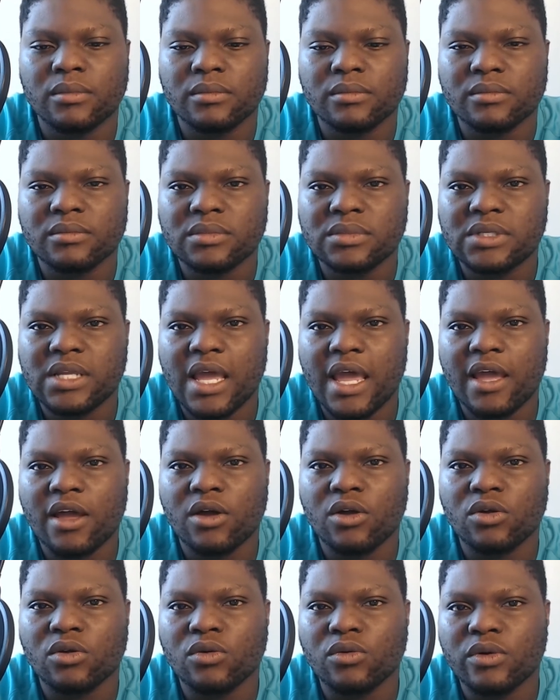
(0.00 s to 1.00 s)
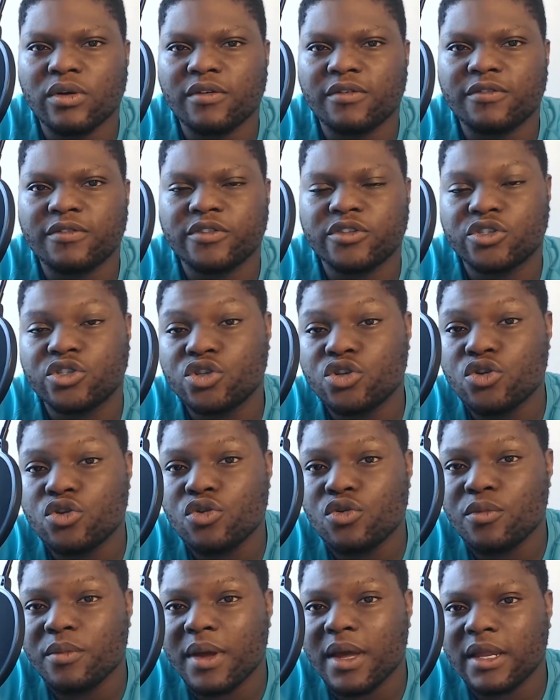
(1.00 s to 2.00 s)
tangle with too
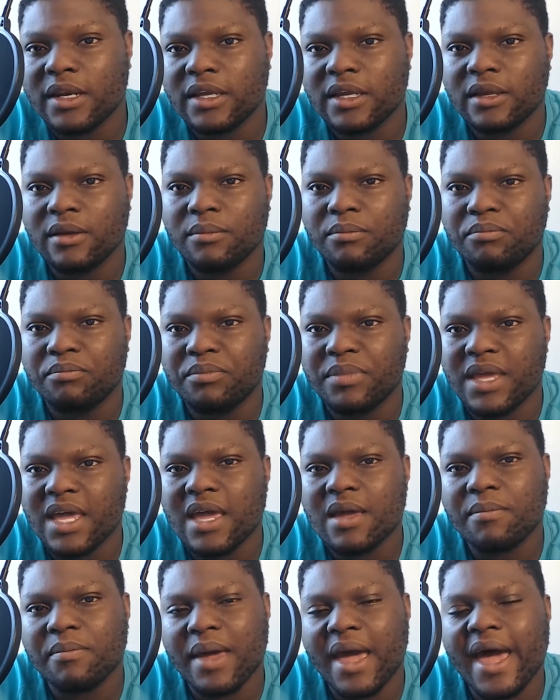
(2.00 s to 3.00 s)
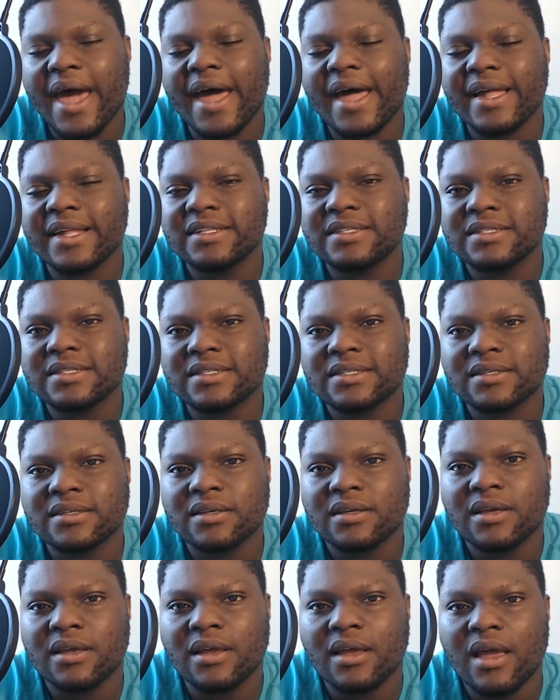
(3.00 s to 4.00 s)
many big bads.
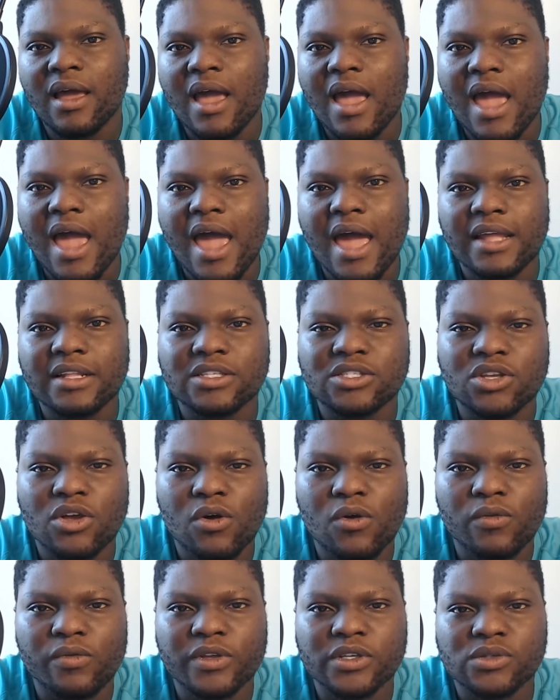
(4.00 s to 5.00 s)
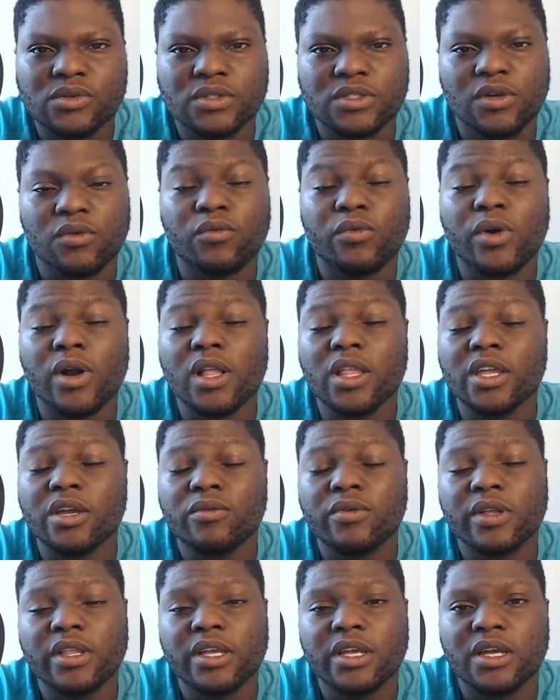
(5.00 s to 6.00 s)
And so this was a really,
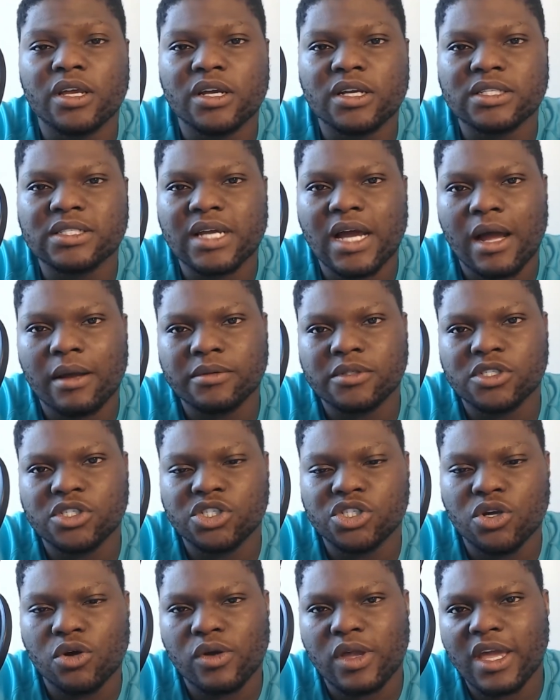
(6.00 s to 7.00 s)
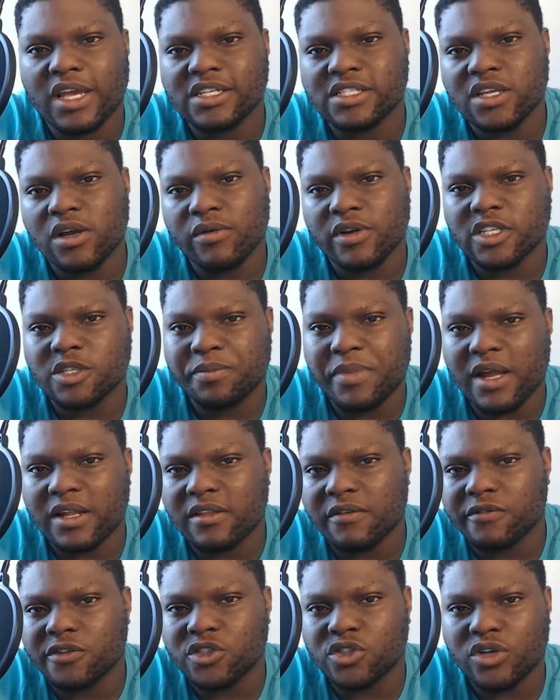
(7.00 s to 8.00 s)
really good time to showcase their
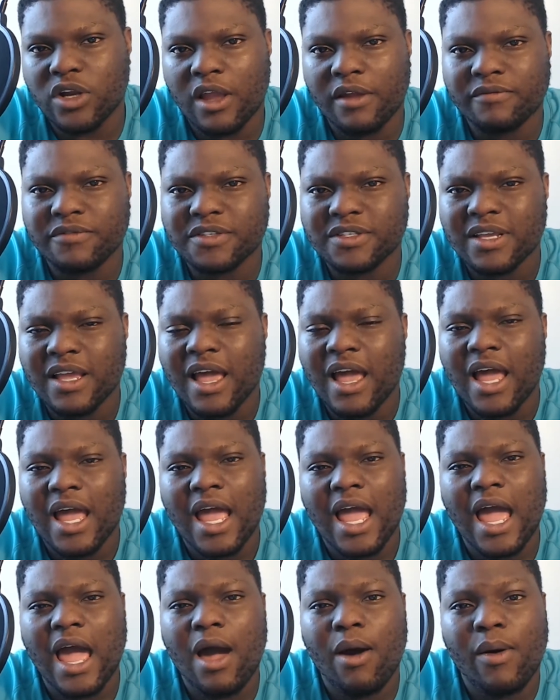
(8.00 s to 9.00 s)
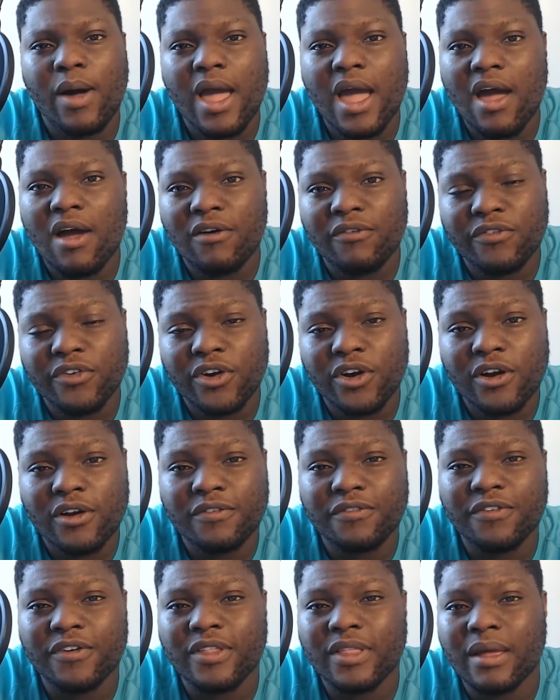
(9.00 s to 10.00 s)
respective strengths. However,
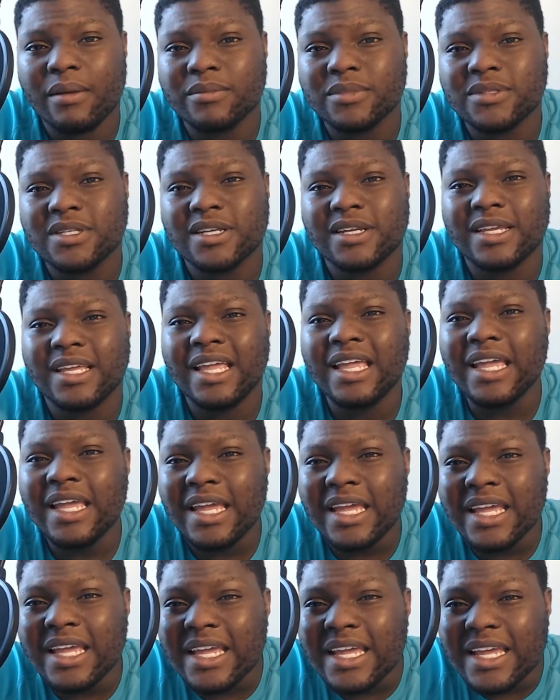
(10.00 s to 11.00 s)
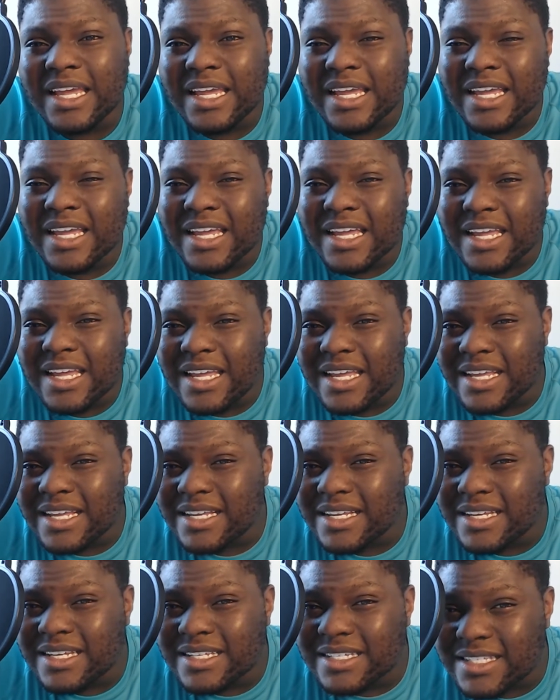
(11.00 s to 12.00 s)
for them to
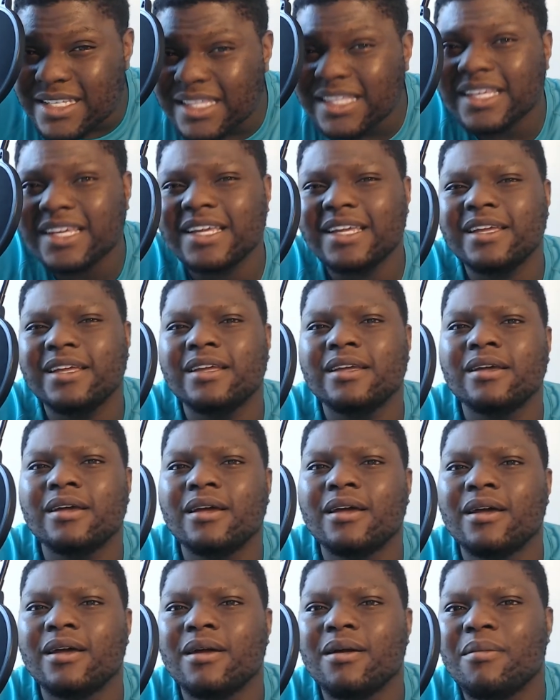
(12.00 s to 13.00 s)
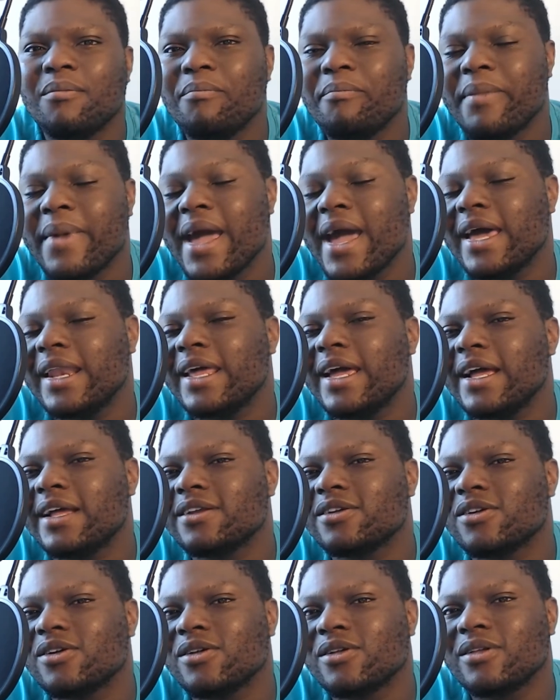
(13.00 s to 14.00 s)
easily
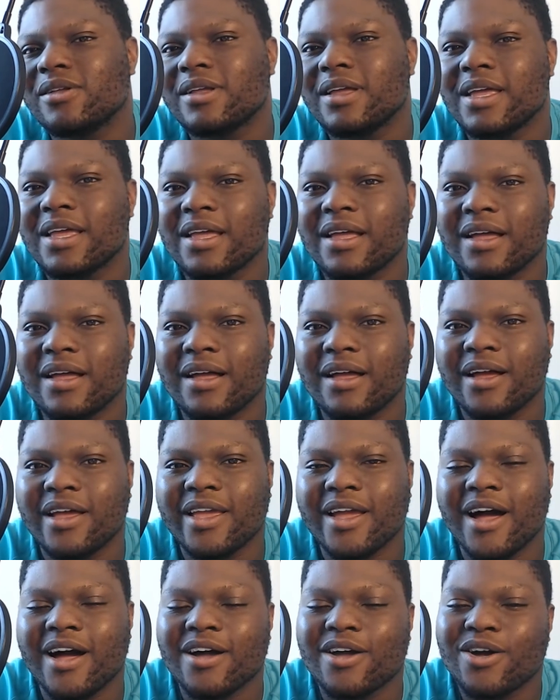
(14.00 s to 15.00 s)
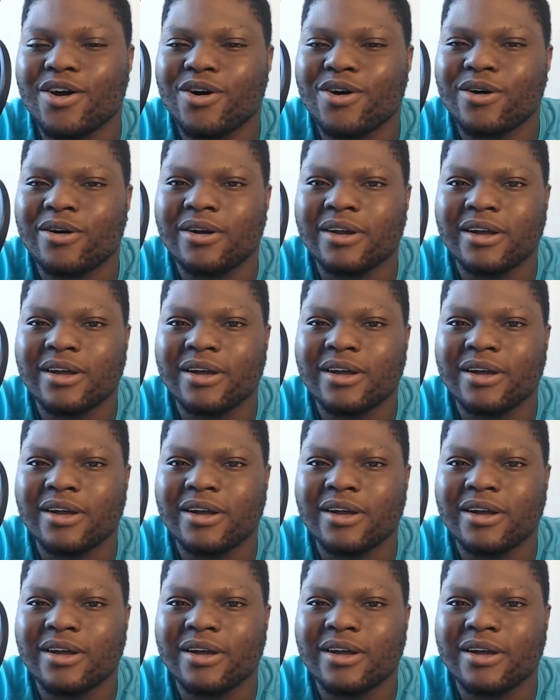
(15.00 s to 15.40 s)
manhandle a Yonko,